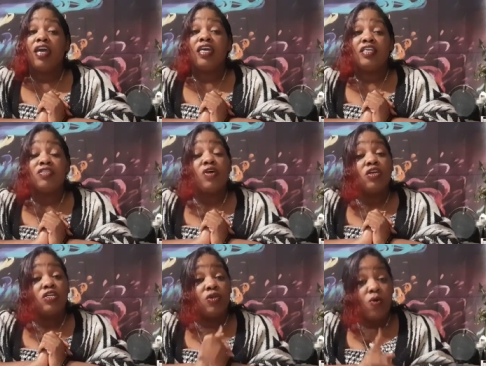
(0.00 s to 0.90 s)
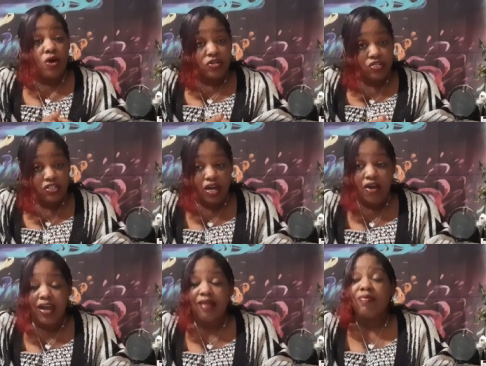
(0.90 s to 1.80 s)
is yours. All
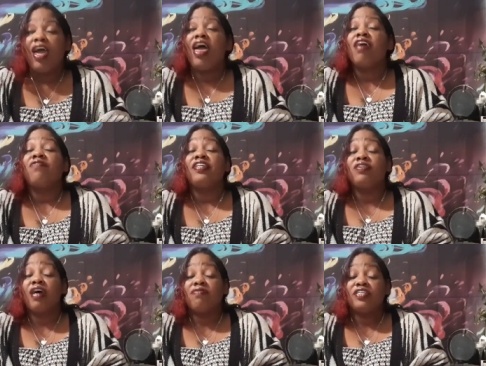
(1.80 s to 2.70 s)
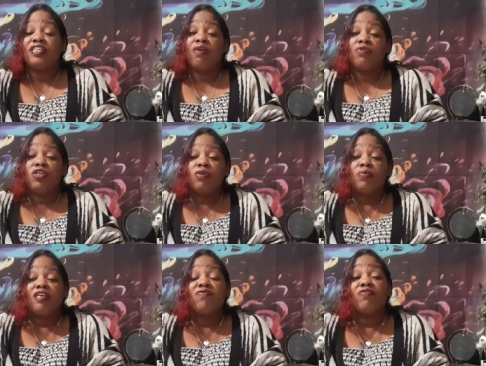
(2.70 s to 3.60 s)
right. If I do not resonate with you,
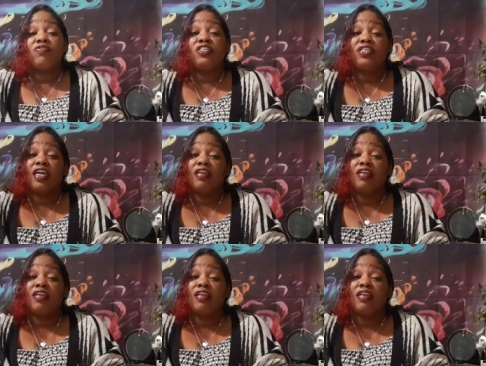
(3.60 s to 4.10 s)
please feel free to seek